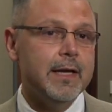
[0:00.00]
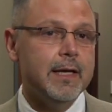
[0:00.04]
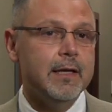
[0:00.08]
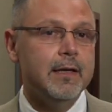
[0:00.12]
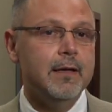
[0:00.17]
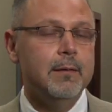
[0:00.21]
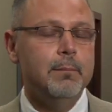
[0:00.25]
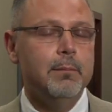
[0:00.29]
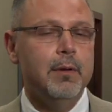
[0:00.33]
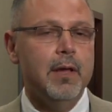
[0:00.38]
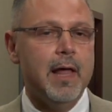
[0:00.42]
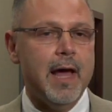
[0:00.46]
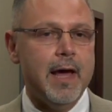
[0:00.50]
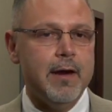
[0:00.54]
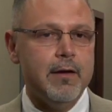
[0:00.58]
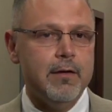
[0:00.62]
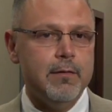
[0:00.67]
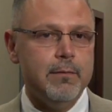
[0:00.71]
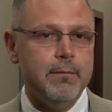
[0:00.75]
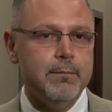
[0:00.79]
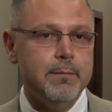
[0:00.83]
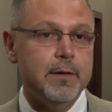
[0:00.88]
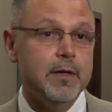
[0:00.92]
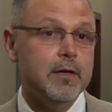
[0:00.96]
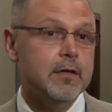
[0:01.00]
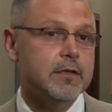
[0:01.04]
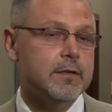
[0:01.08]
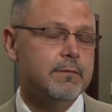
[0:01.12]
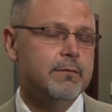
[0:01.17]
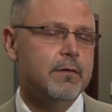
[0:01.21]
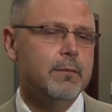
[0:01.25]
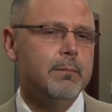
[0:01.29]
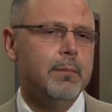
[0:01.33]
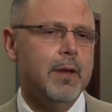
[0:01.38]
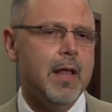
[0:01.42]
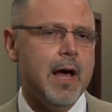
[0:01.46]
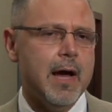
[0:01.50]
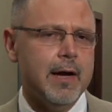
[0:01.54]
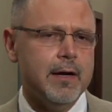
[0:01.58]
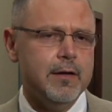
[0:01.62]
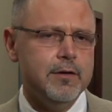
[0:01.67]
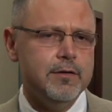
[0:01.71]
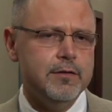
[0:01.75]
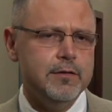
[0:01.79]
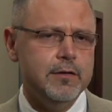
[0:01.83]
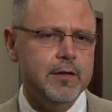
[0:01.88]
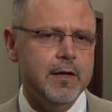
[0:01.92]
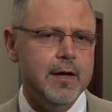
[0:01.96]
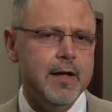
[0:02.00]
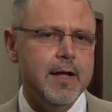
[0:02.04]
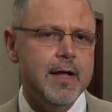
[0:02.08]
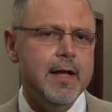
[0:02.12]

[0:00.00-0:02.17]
in the bladder because of a blockage.